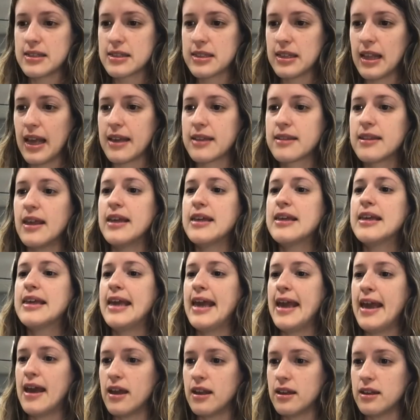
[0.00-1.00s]
Like they
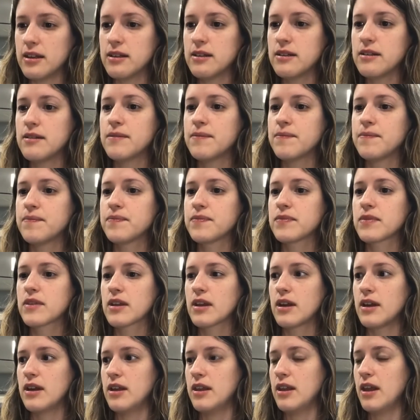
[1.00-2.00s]
can
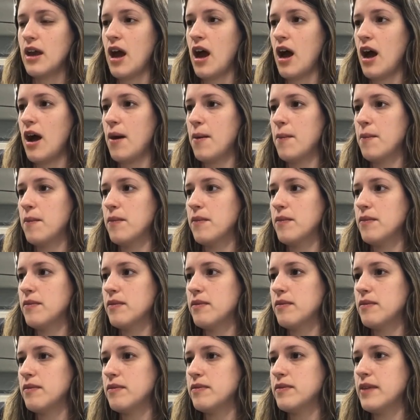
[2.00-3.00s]

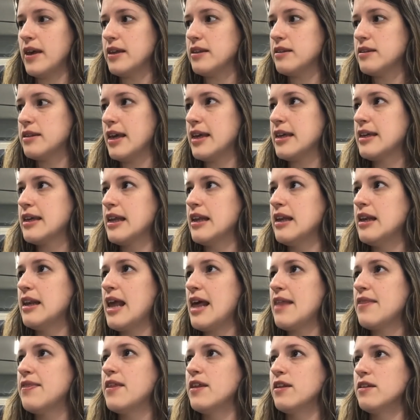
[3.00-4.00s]
they can
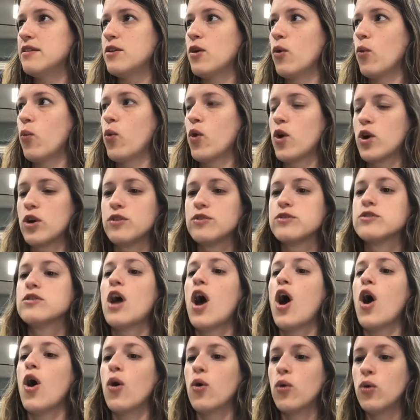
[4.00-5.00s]
let the world
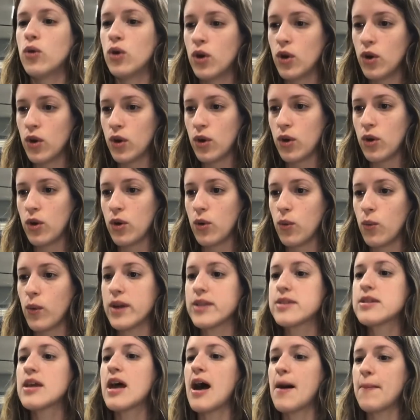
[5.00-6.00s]
know
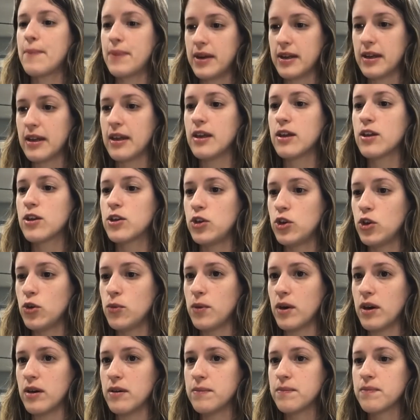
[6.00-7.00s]
what's happening in
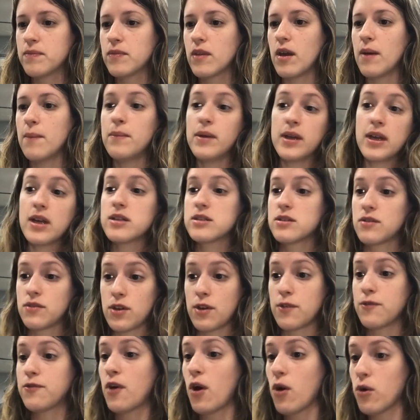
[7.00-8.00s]
Cuba because of their
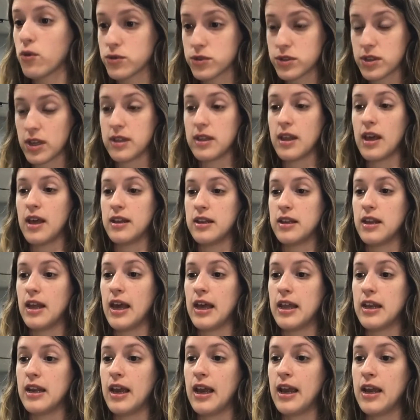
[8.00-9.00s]
phones and
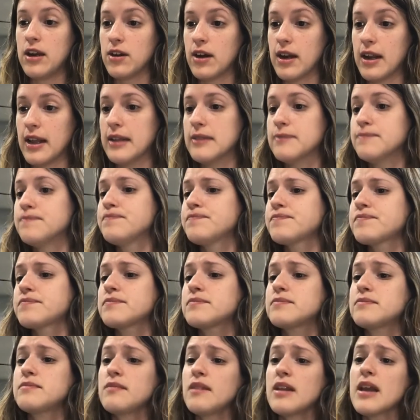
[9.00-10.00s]
internet.
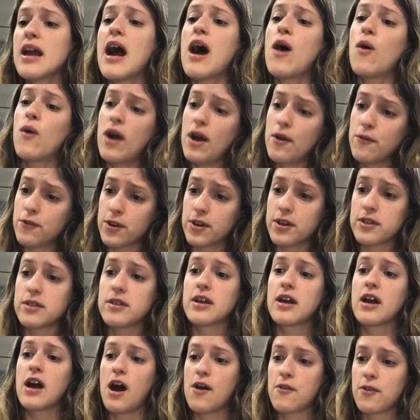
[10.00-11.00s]
However, the
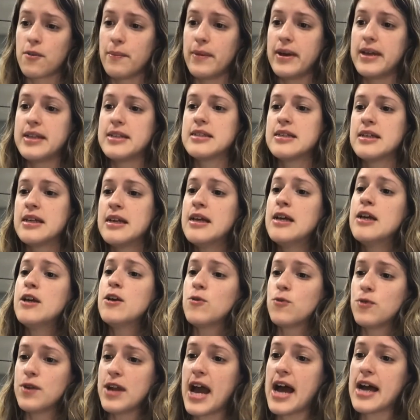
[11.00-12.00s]
government
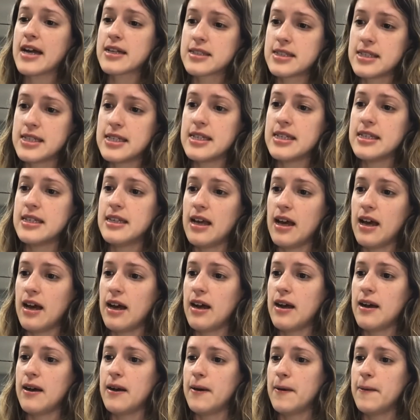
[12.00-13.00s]
reacted,
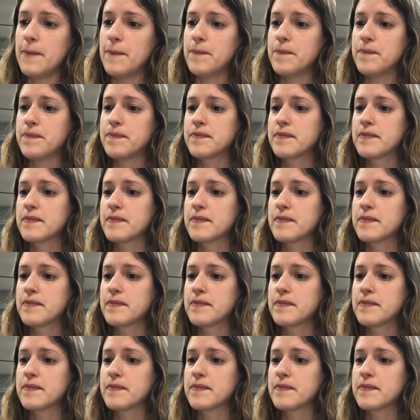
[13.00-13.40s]
and